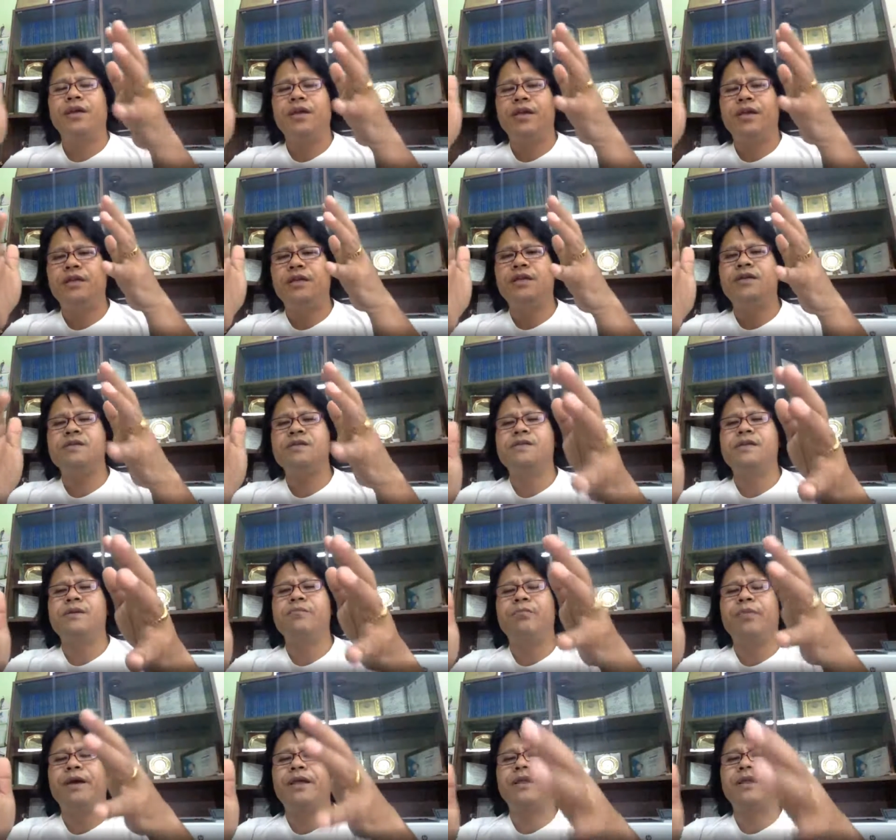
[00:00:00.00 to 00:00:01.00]
it is
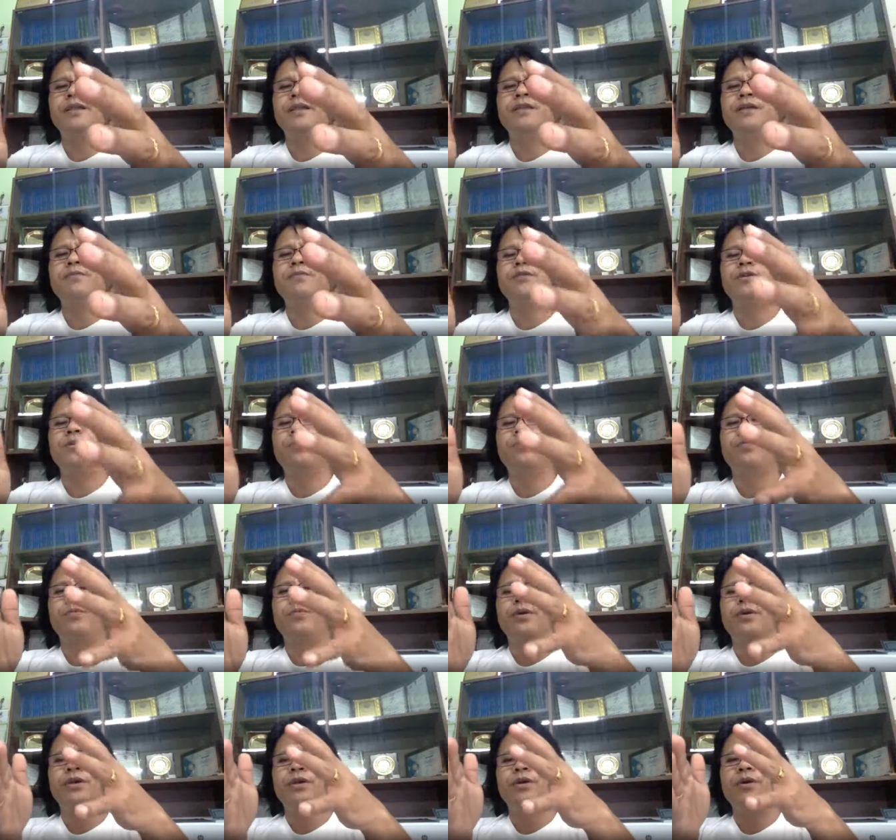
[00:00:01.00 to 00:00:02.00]
imperative to
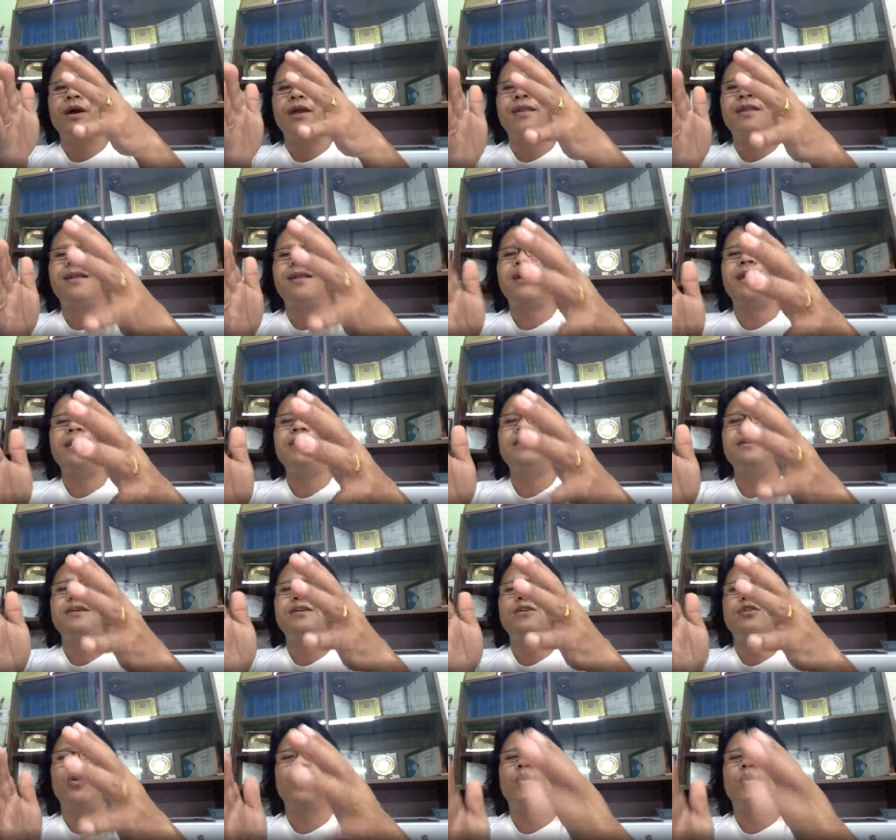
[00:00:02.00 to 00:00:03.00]
align
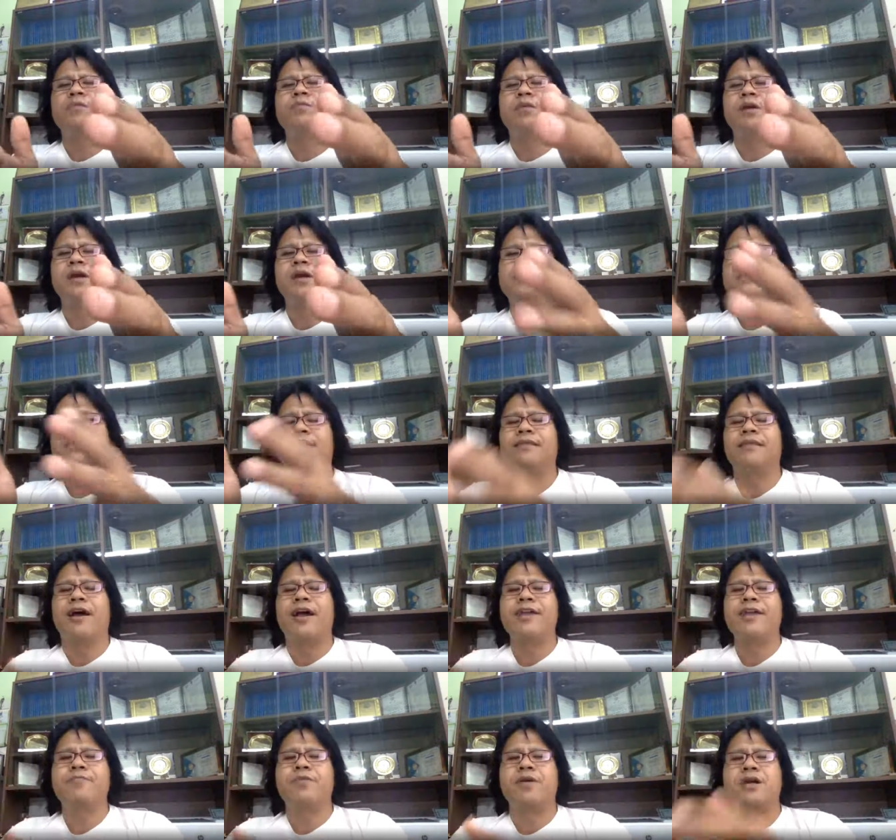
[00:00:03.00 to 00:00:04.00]
the dowel bars and
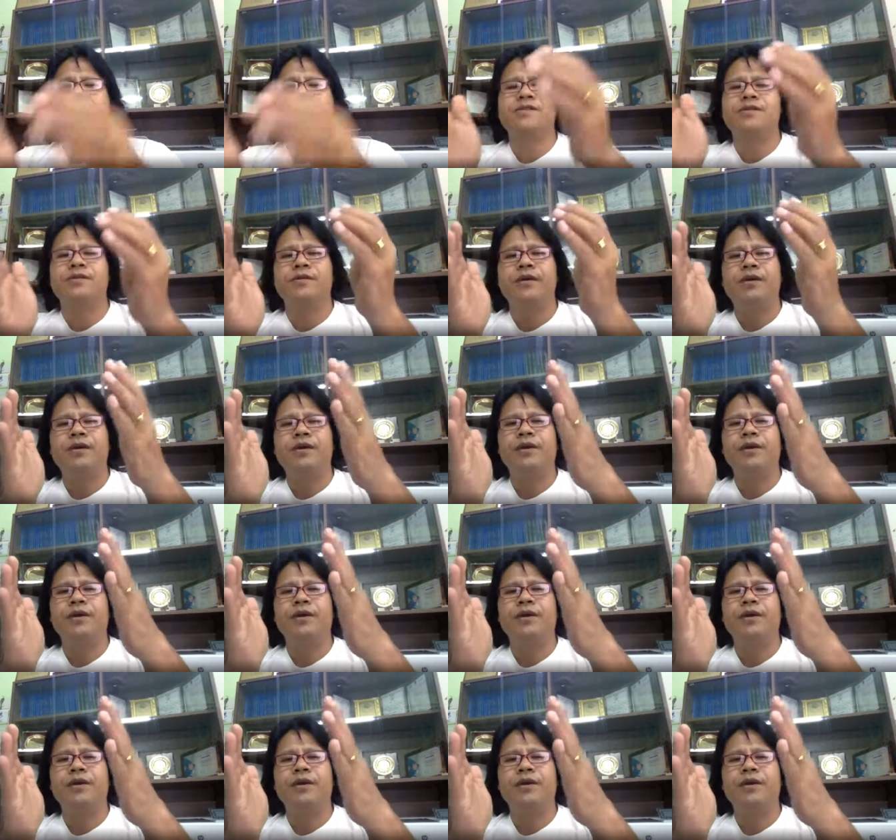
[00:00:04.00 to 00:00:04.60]
tie bars